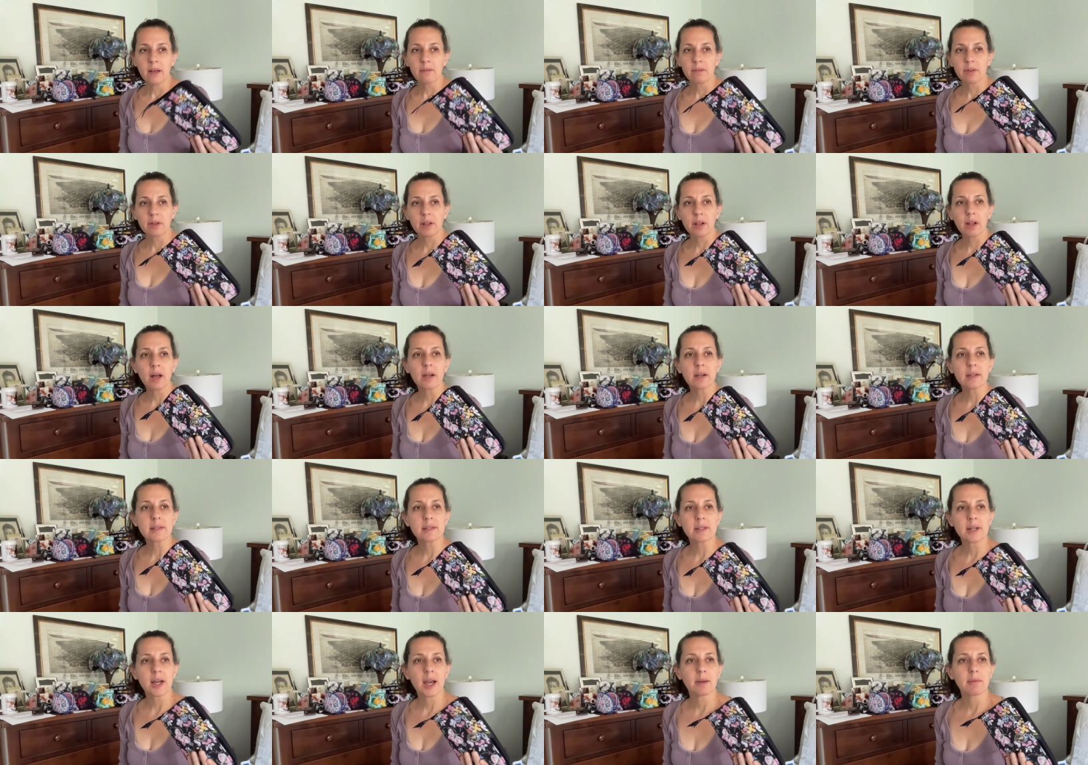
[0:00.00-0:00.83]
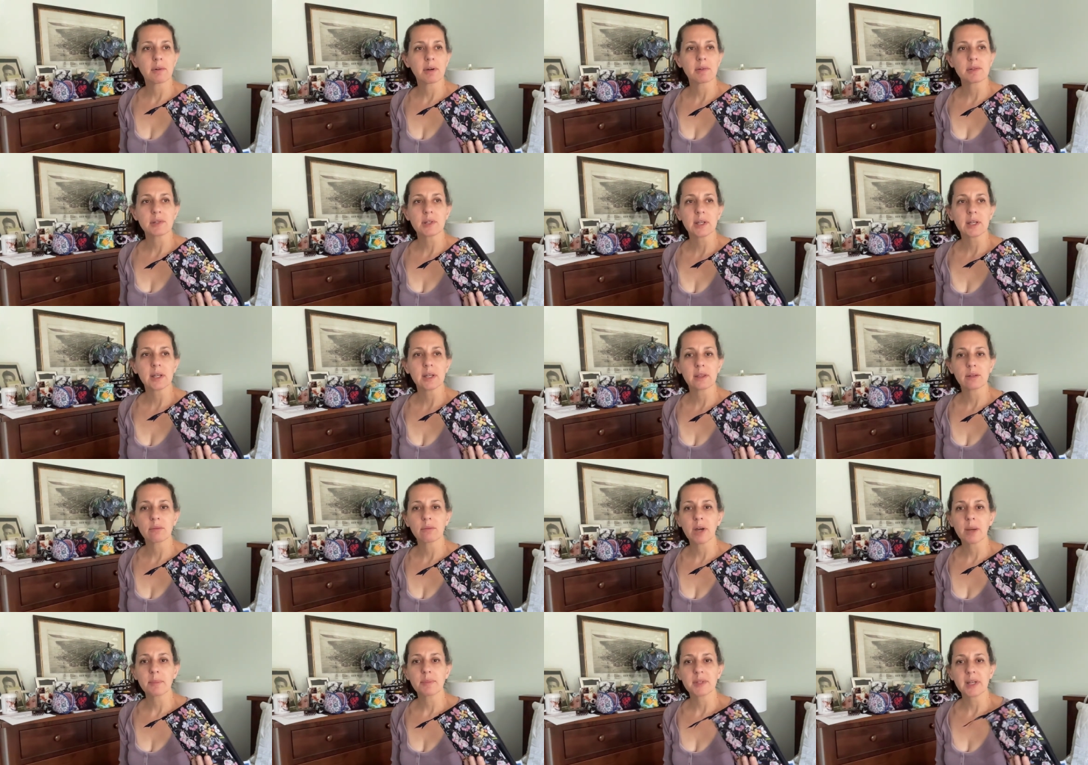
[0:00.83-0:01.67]
for the longest time, I was looking at the
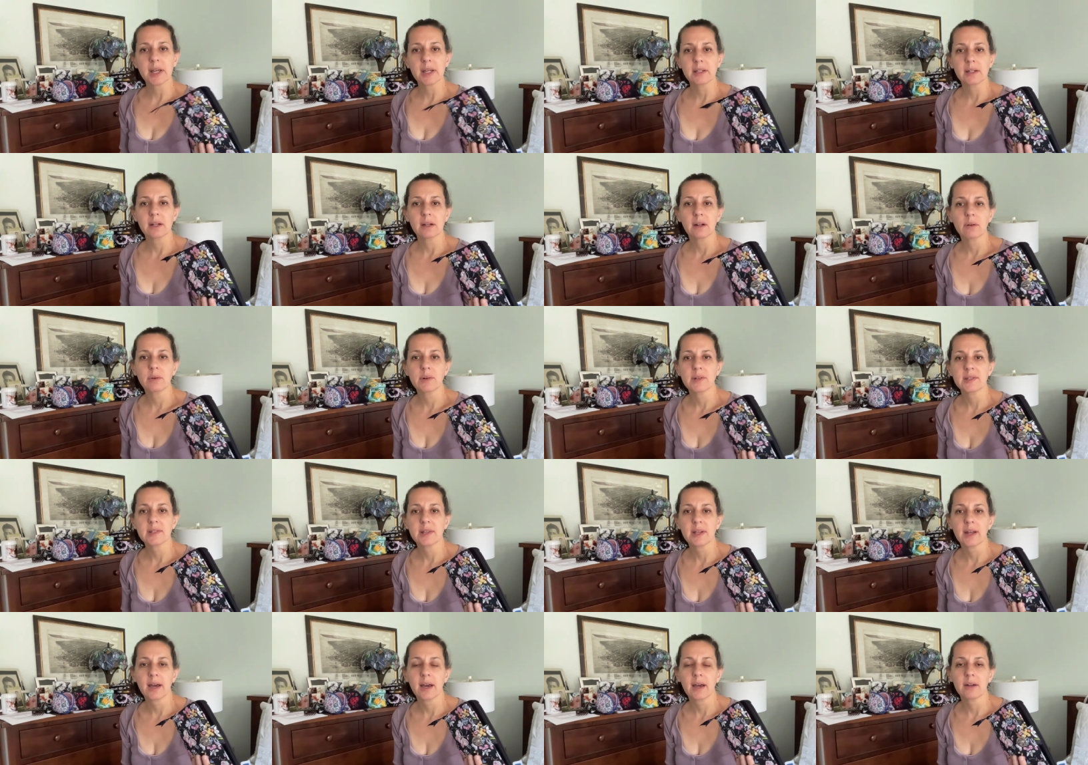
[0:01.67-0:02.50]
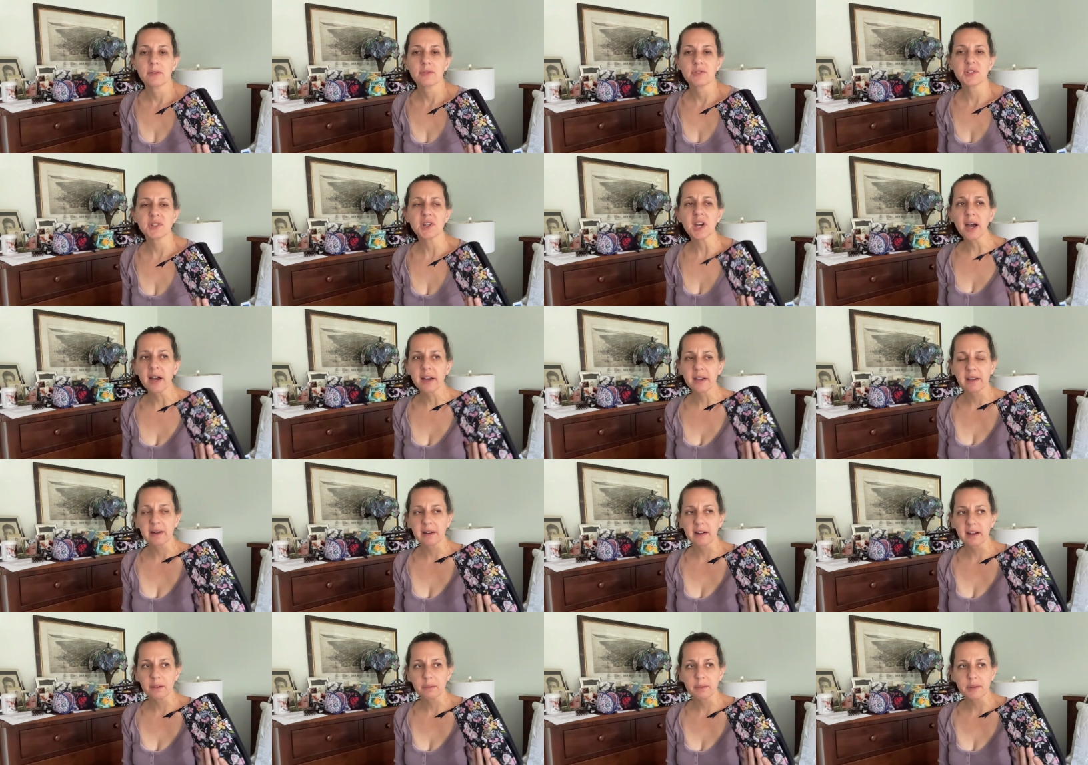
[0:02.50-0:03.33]
website and it always said out of stock. And
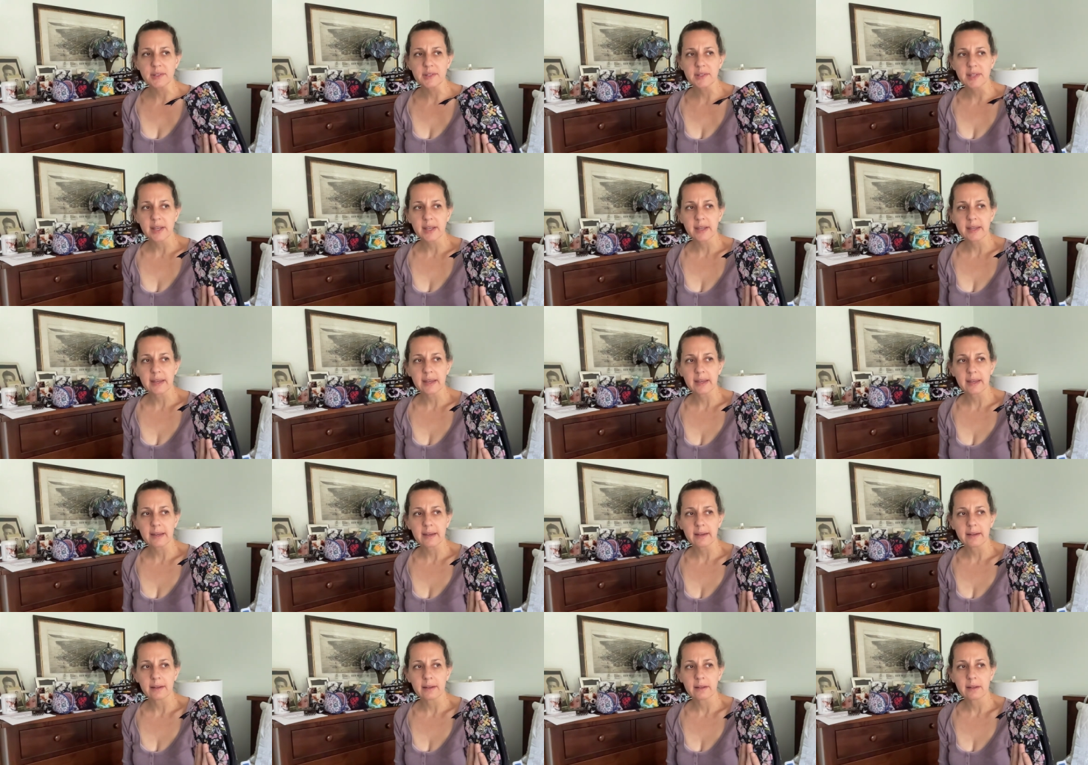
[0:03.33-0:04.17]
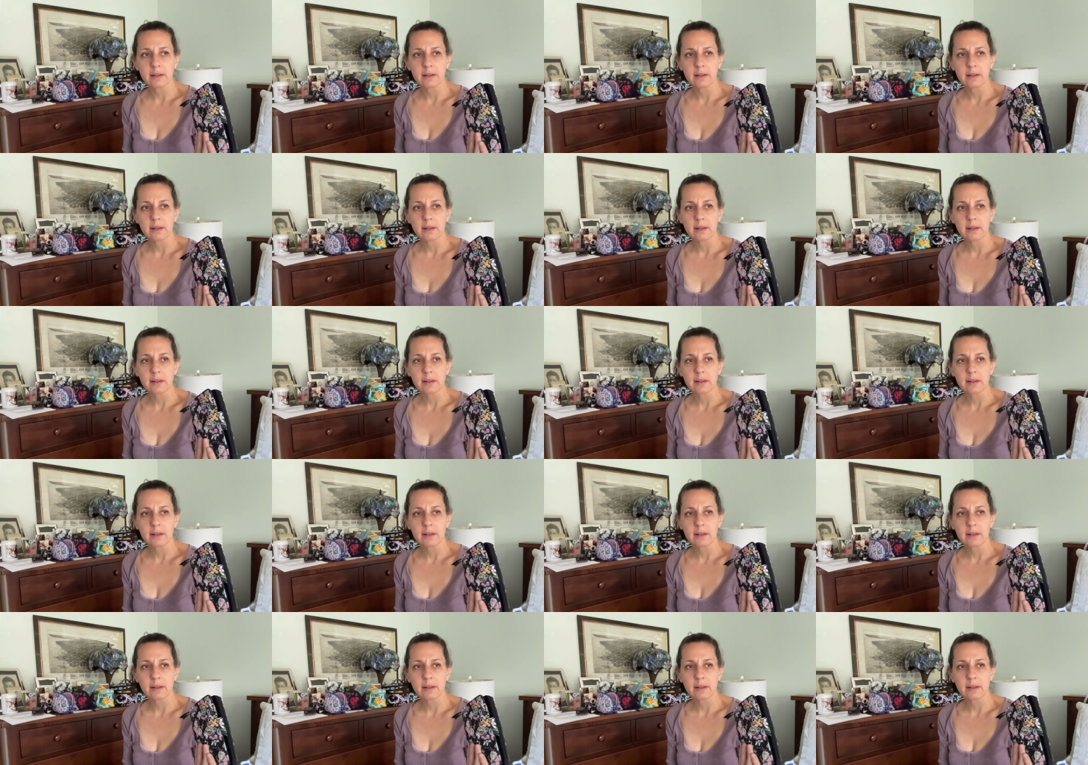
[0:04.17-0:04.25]
I was thinking,